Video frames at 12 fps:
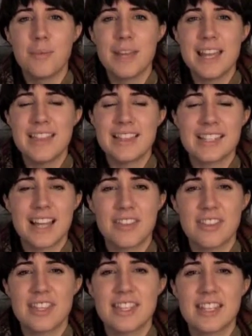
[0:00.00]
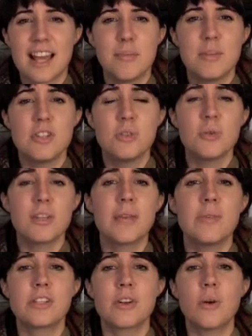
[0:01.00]
in the South this time, dueling
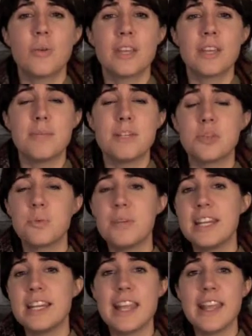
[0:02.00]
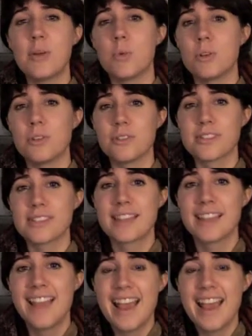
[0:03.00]
was only between equals.